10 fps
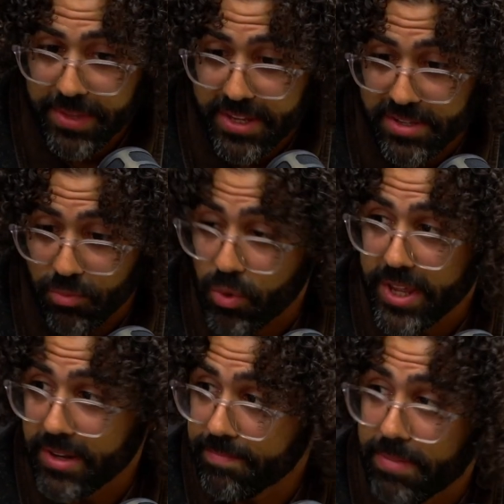It's
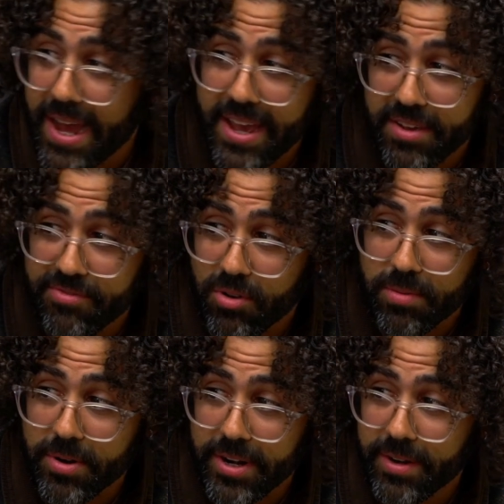written by a
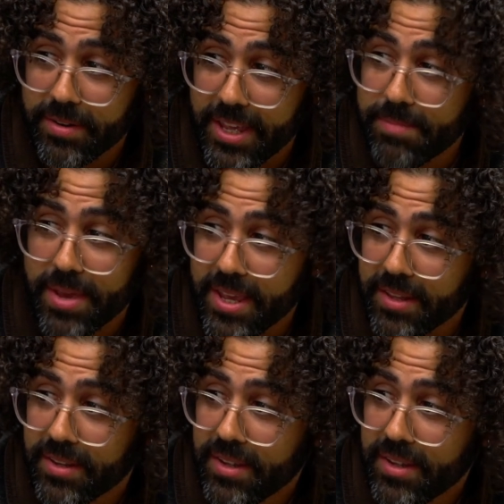former inmate